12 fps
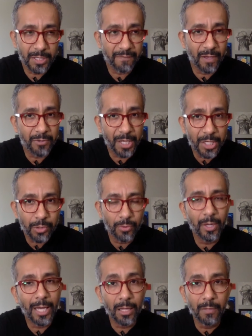It's a
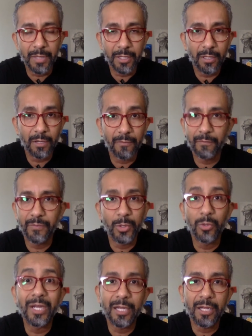foundational element of
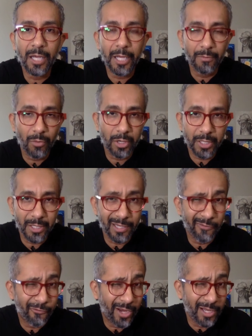doing any kind of
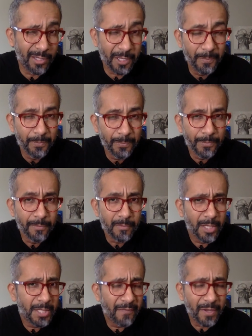marketing. And frankly,
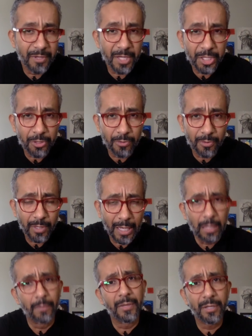it's a foundational
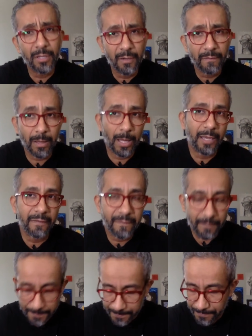element of life.